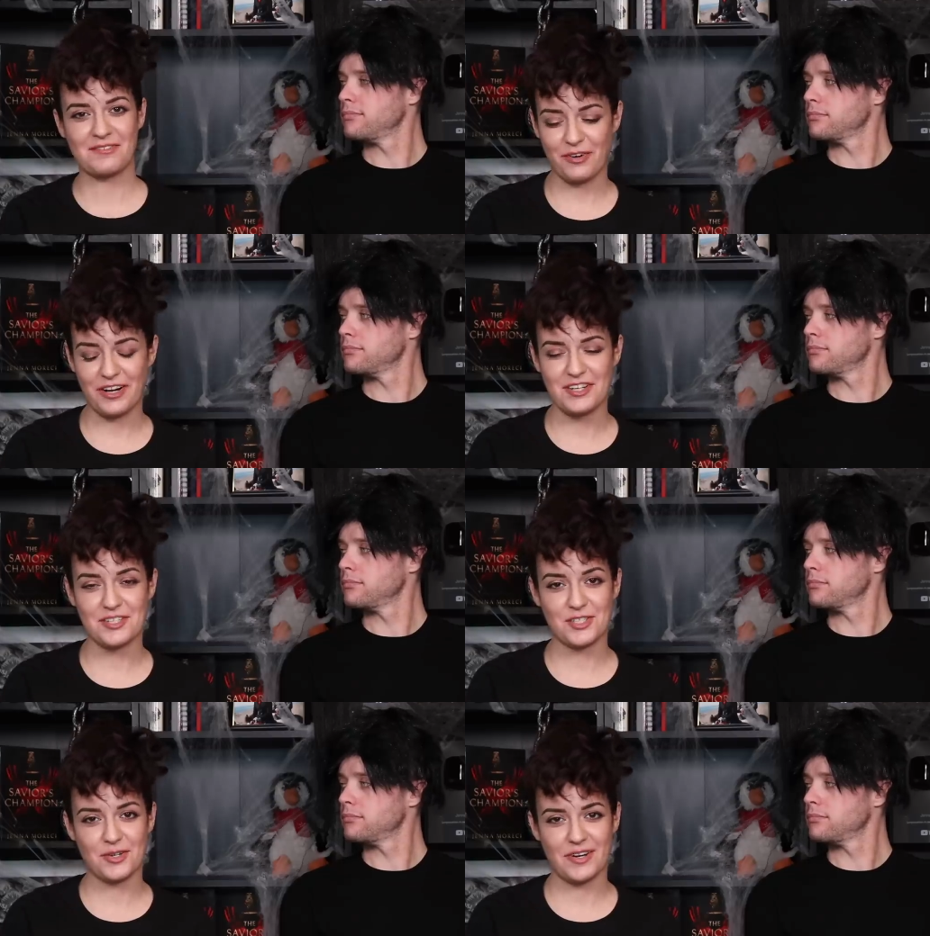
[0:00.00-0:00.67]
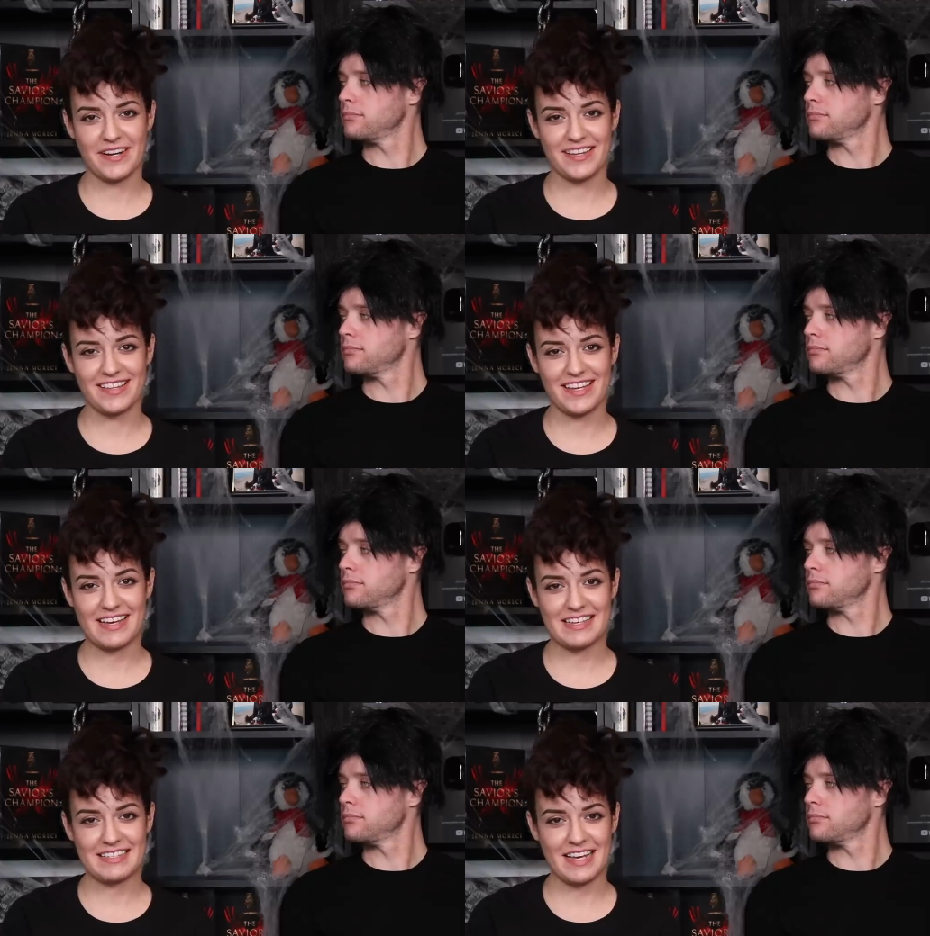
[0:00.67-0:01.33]
Speaker 1: for enduring
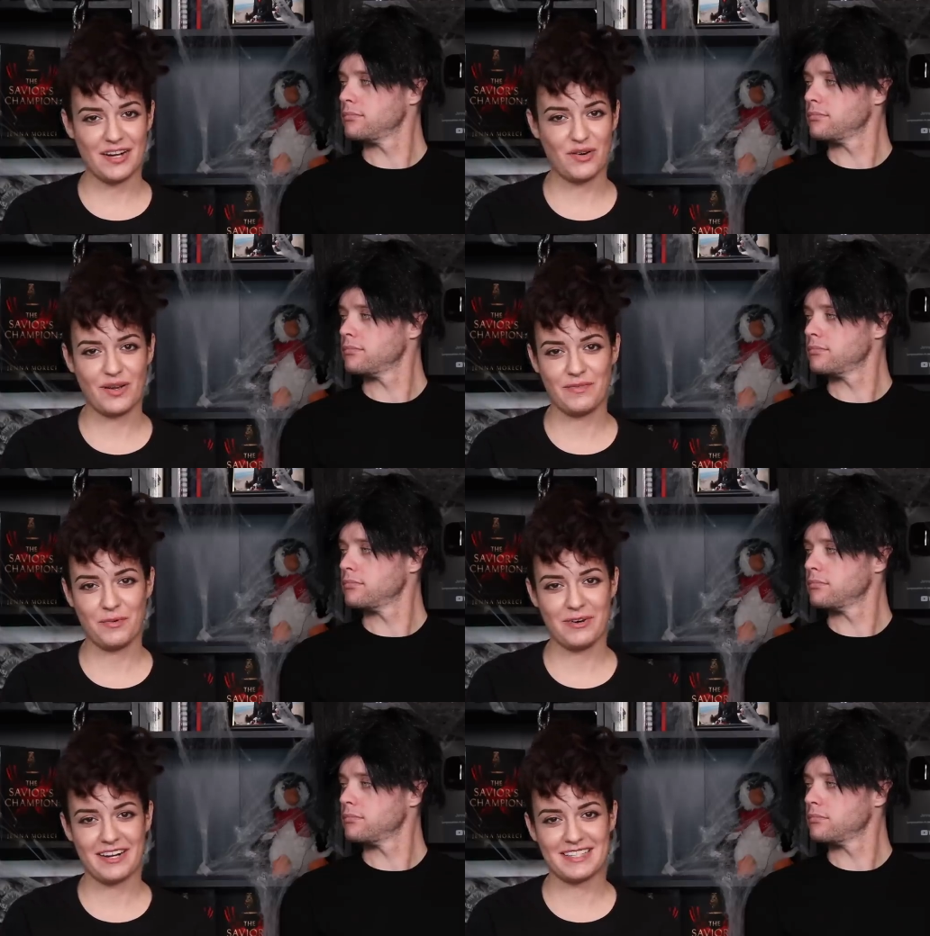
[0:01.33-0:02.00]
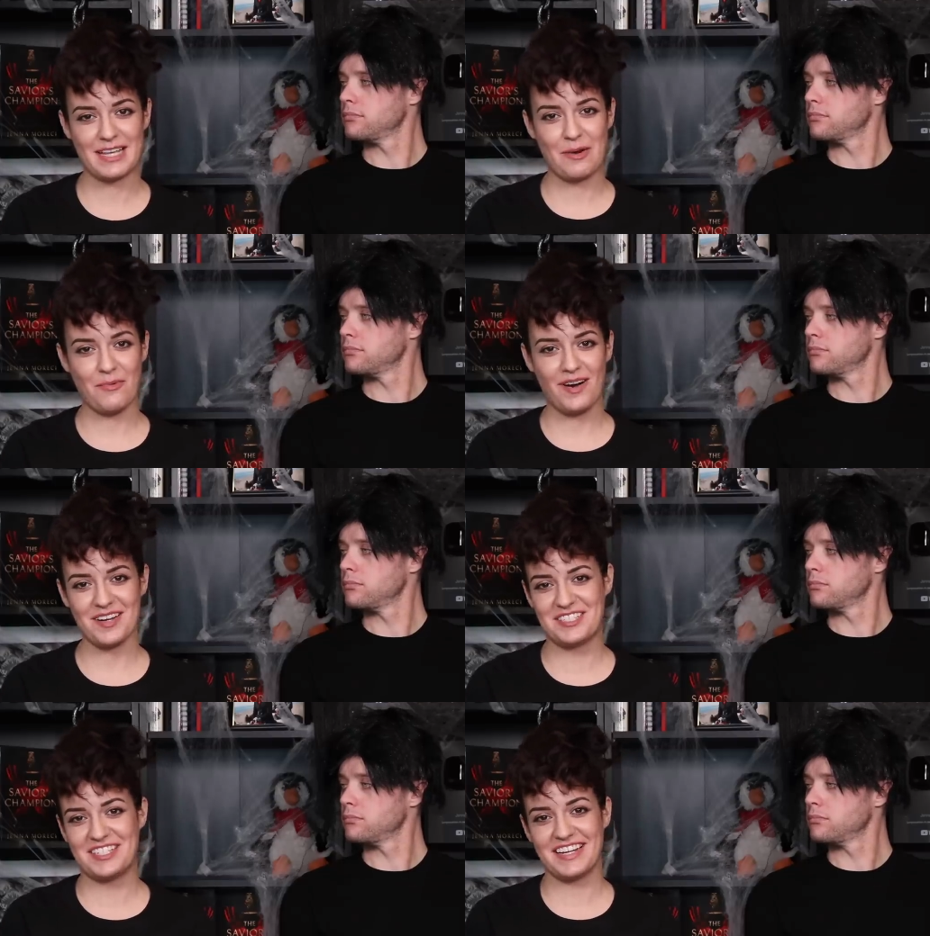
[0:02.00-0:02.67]
this. I don't even want to say
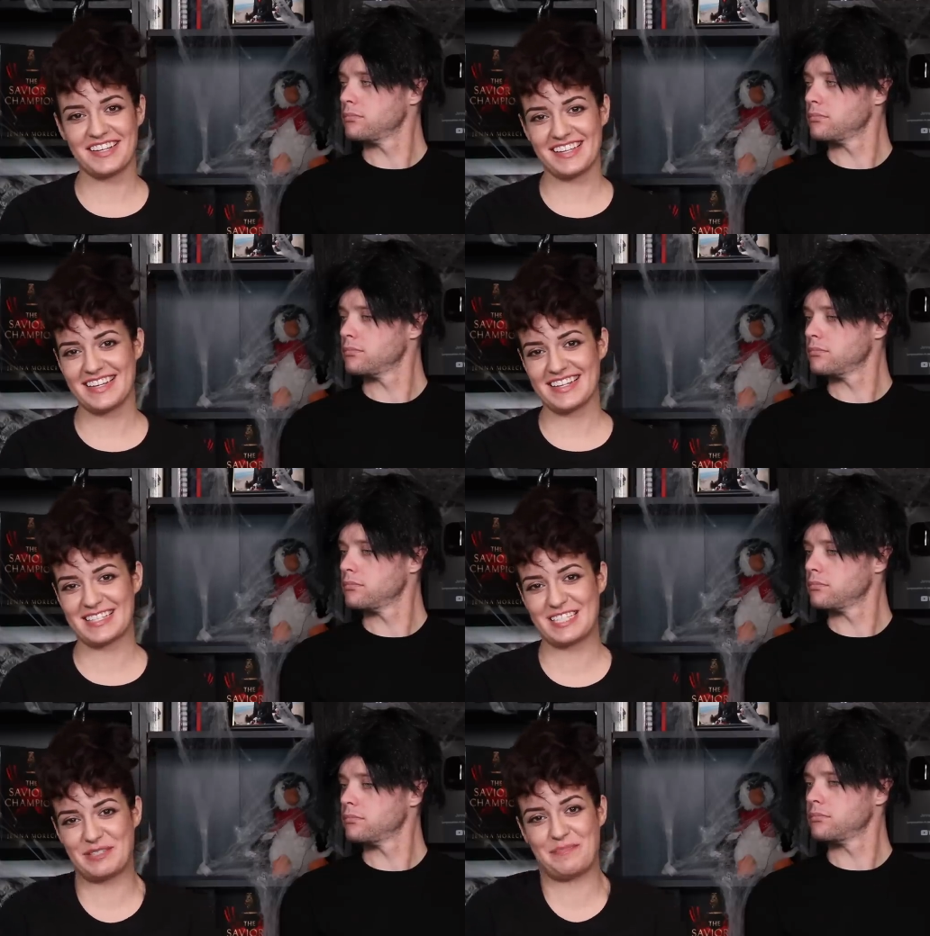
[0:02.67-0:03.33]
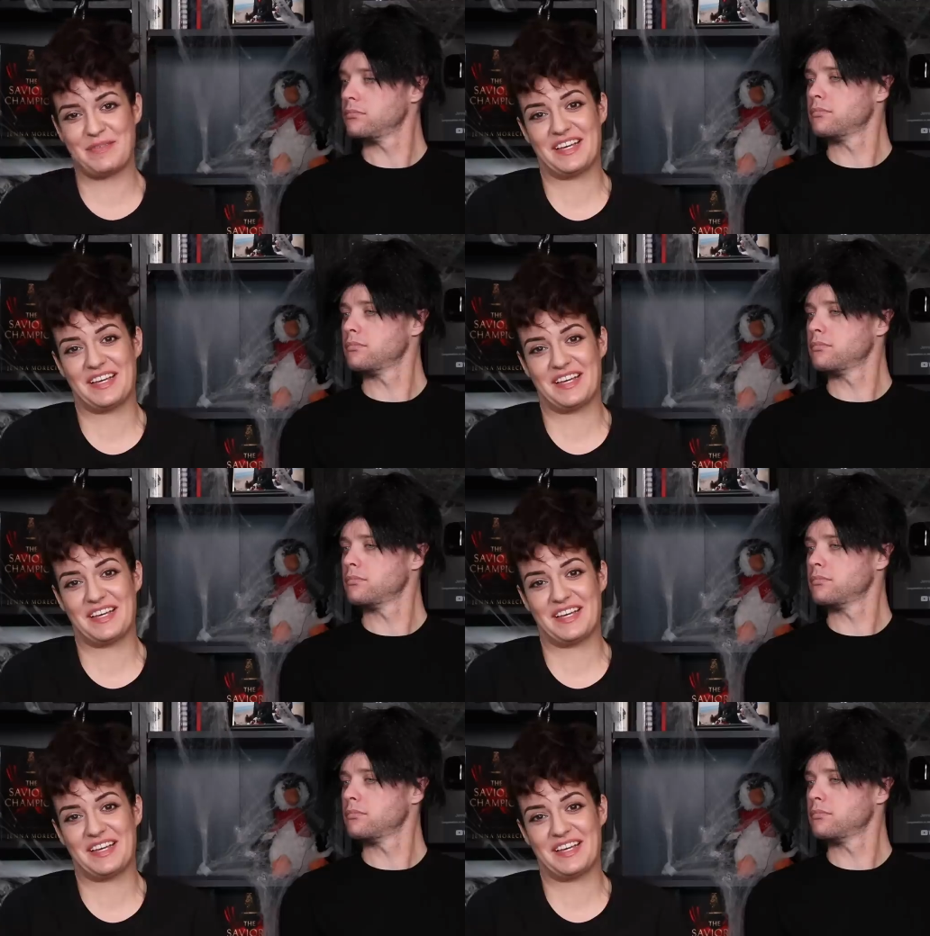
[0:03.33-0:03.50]
watching this